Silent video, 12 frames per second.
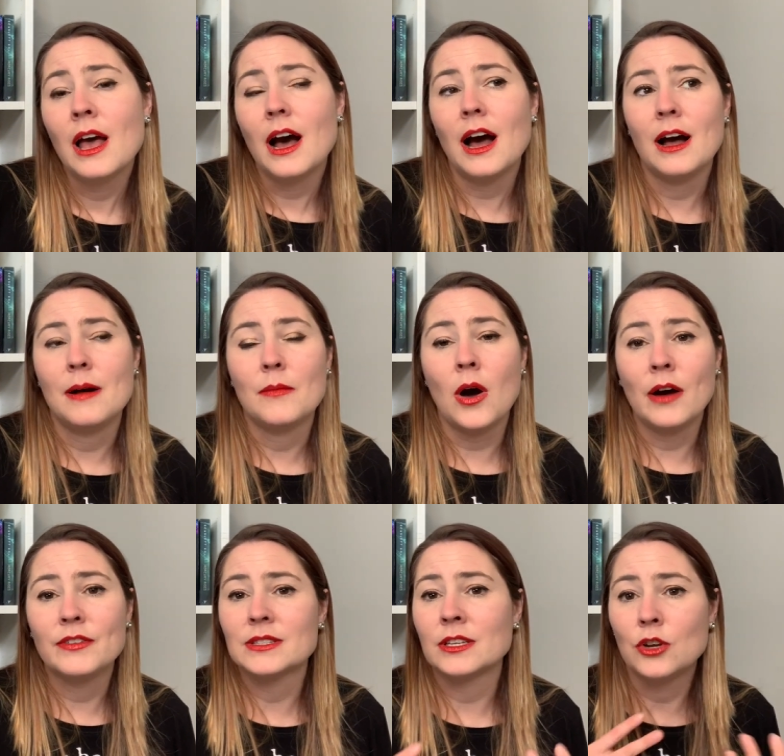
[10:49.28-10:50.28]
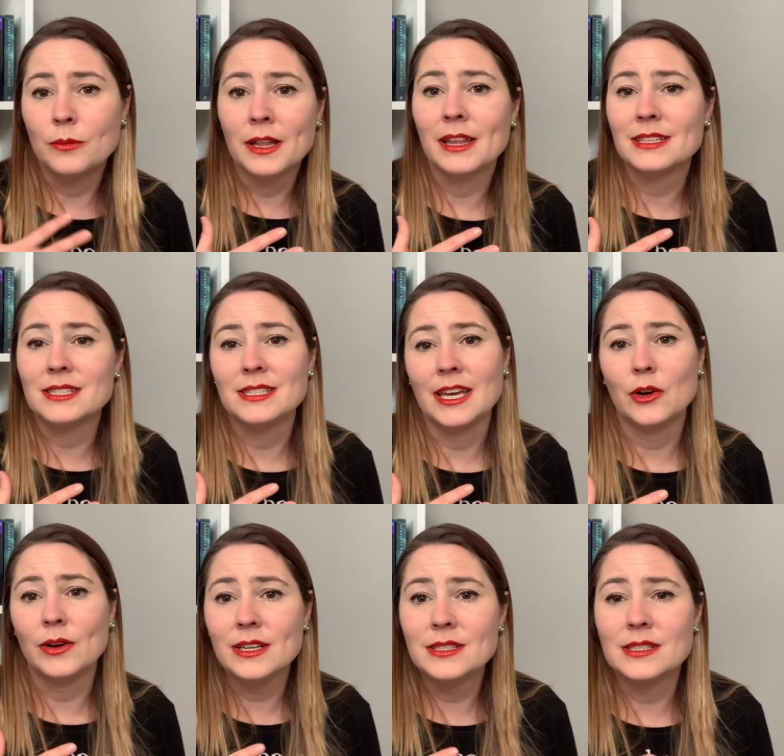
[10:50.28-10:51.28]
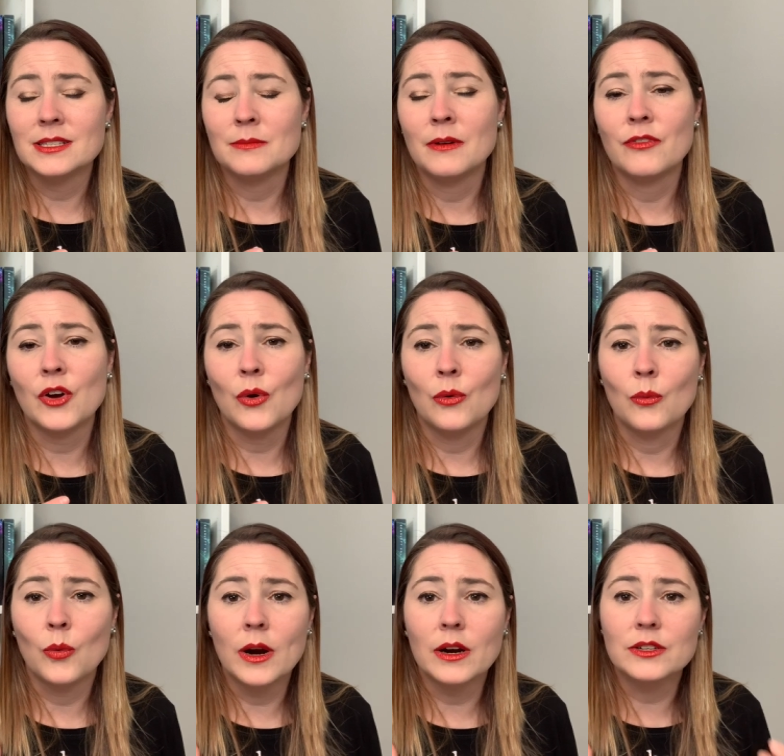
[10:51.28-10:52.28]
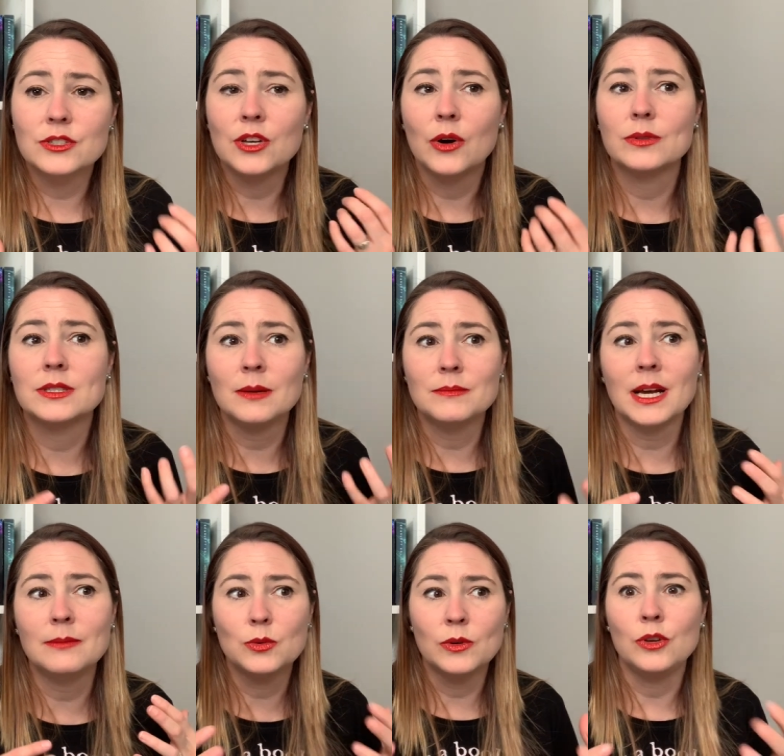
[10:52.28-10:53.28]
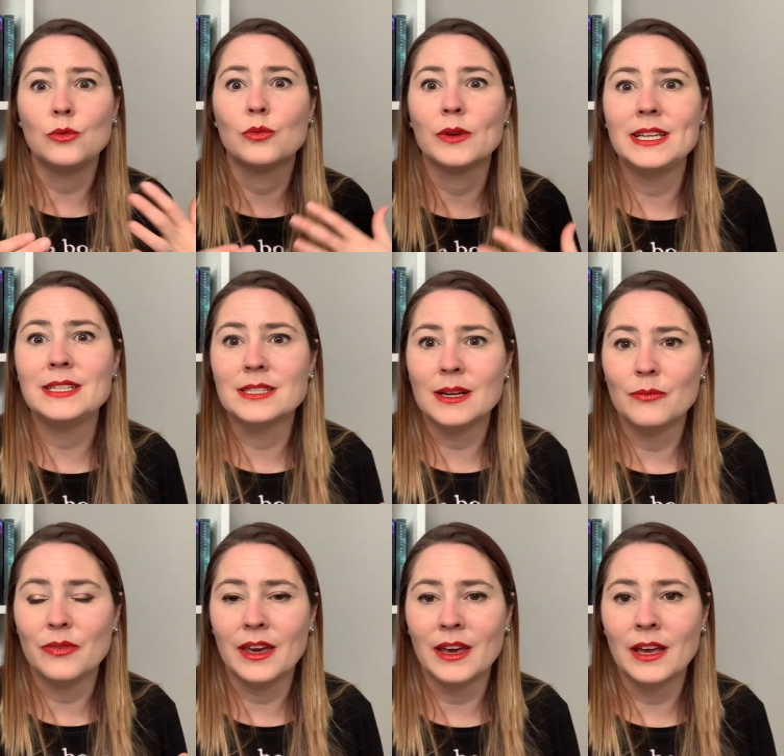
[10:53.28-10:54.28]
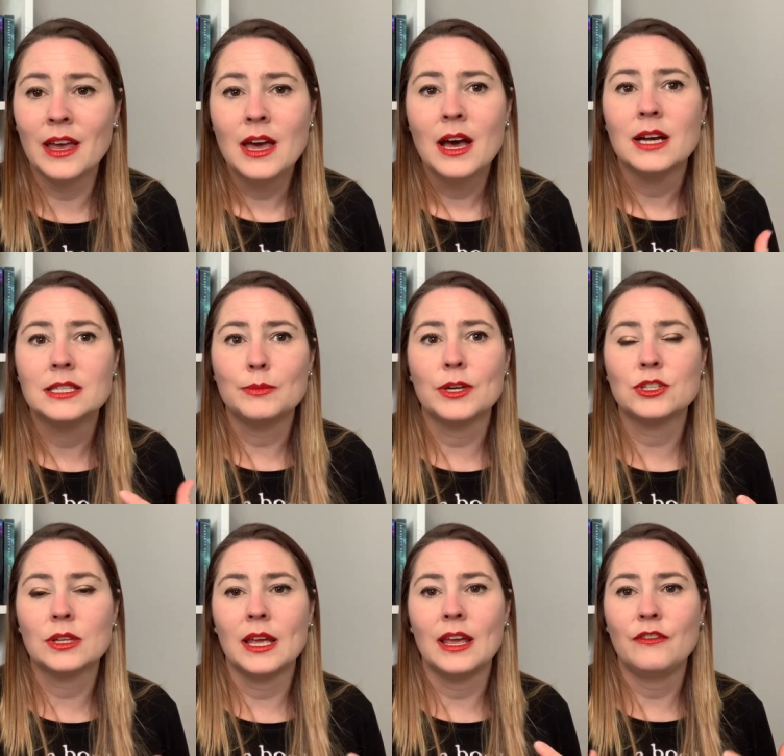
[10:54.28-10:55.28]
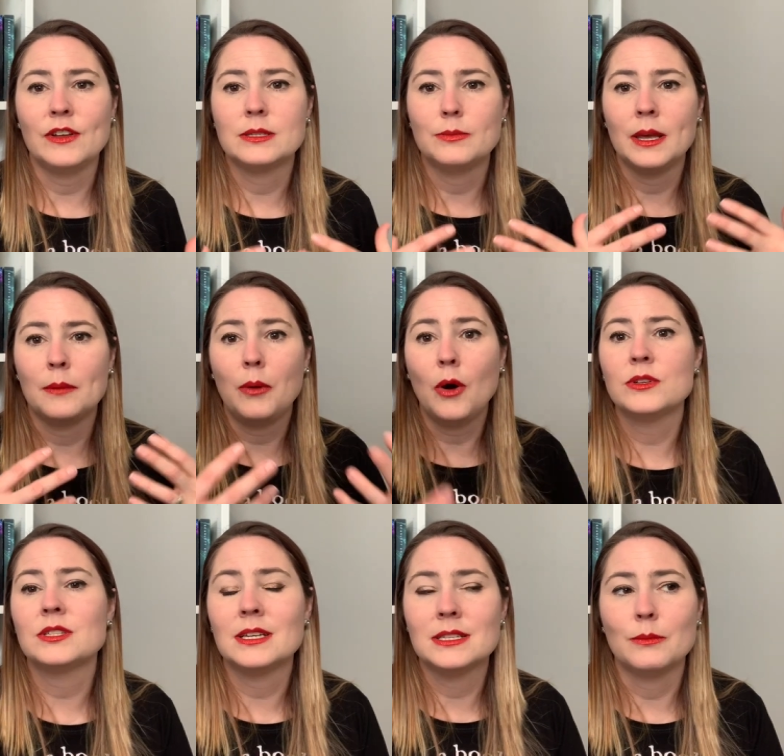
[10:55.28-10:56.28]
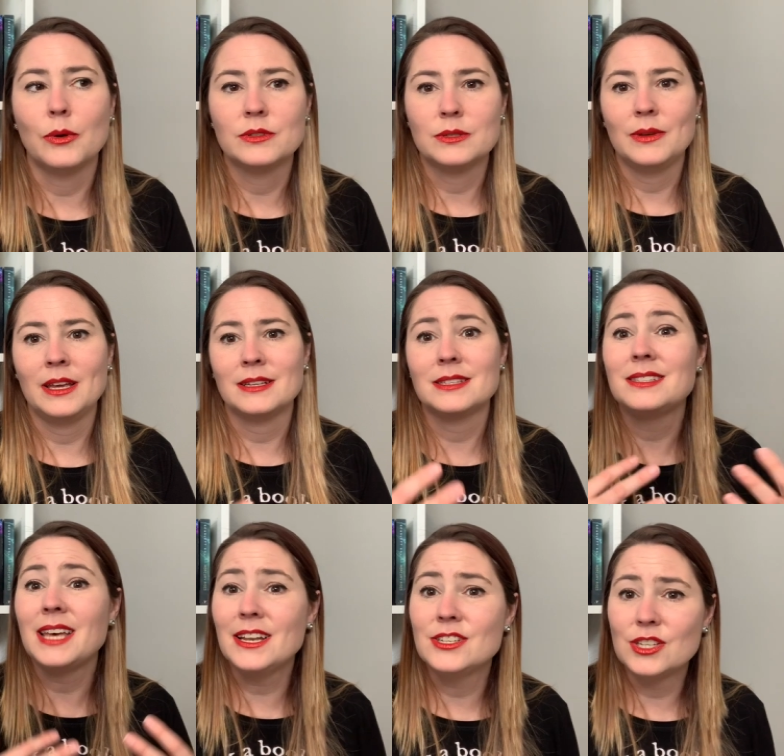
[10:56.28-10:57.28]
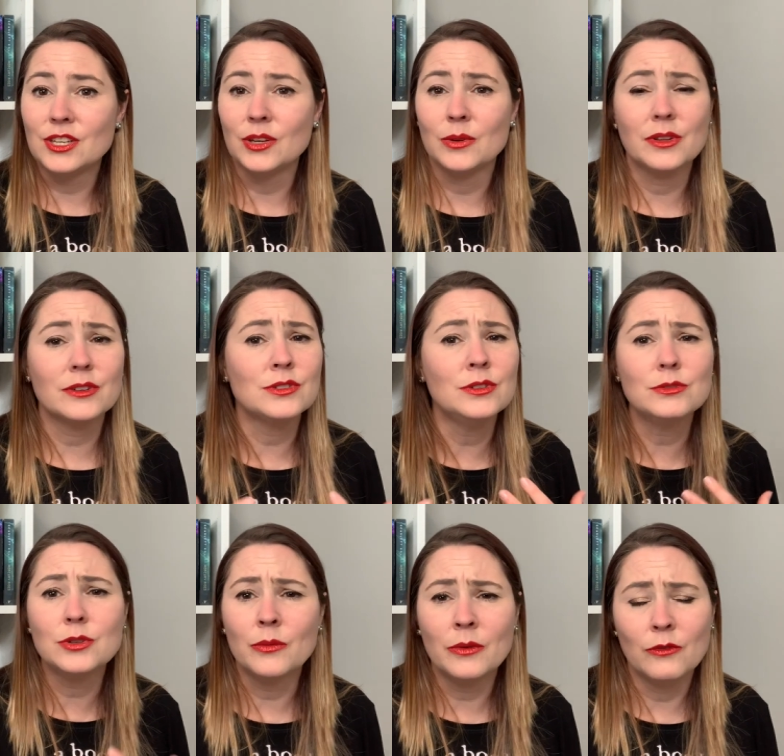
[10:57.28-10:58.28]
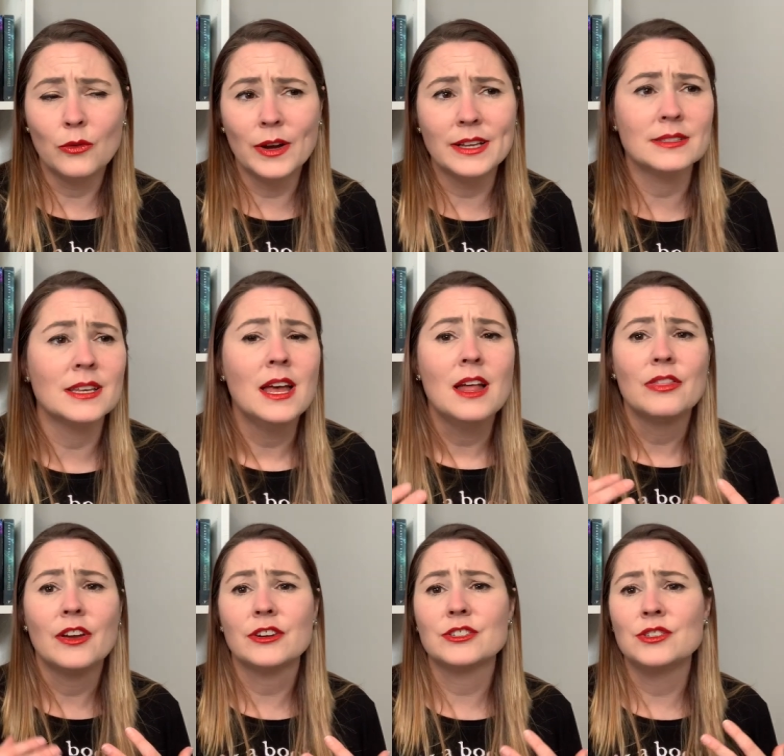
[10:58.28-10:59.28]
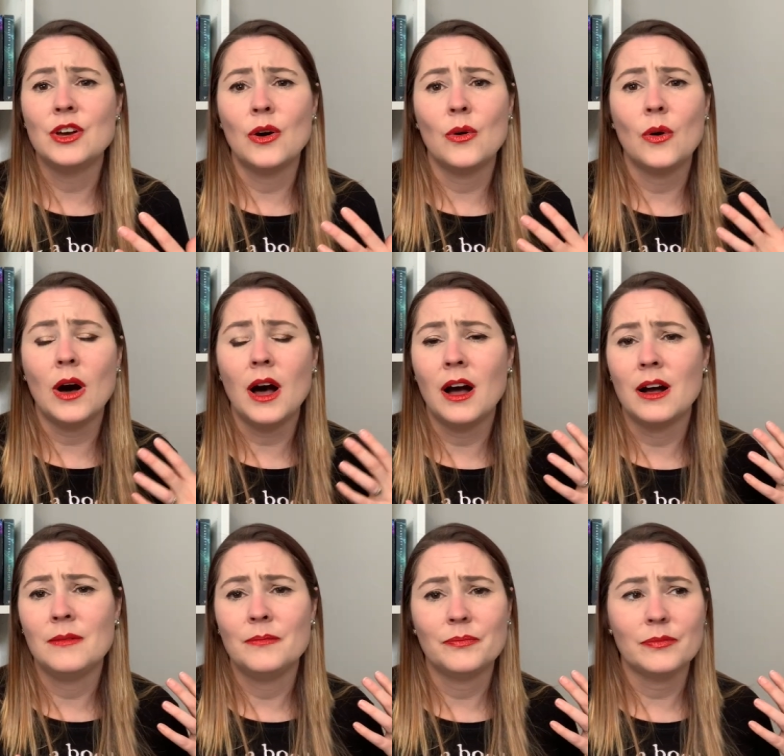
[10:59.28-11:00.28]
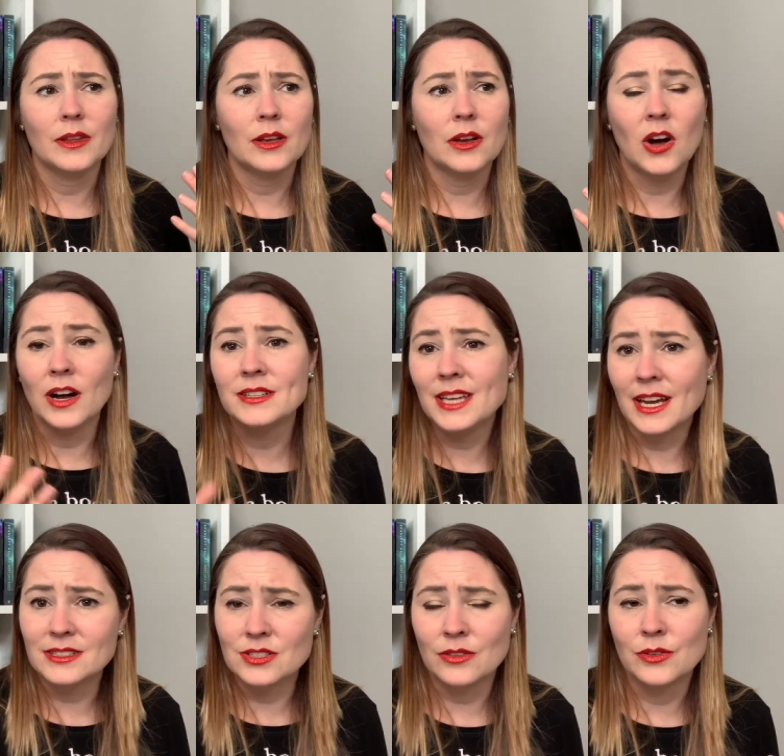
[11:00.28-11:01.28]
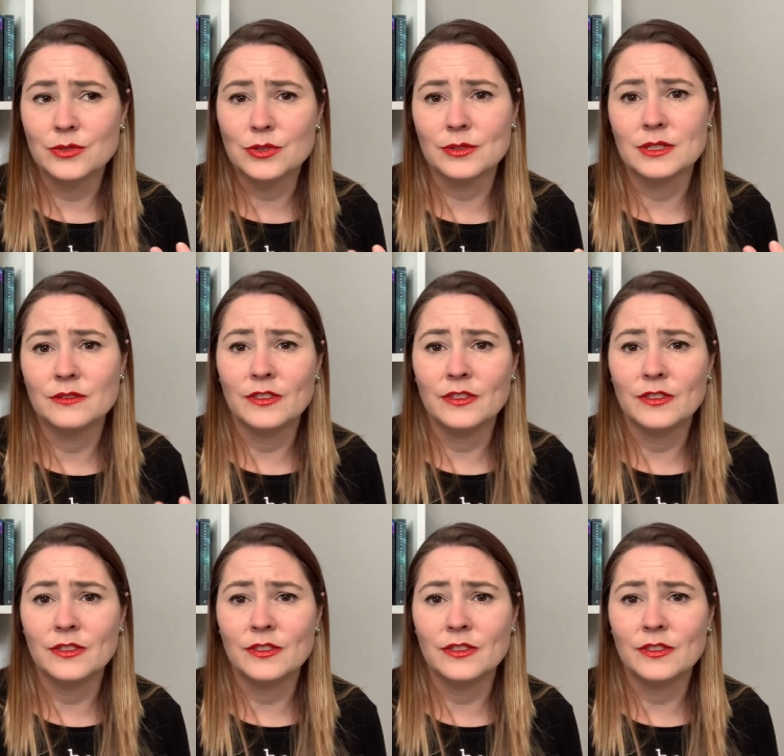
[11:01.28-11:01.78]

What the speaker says: Obviously, nobody likes to take criticism of their own work. So sometimes when you read something, especially if it's being posted as opposed to being said to you, there's no tone of voice. There's no context on those sorts of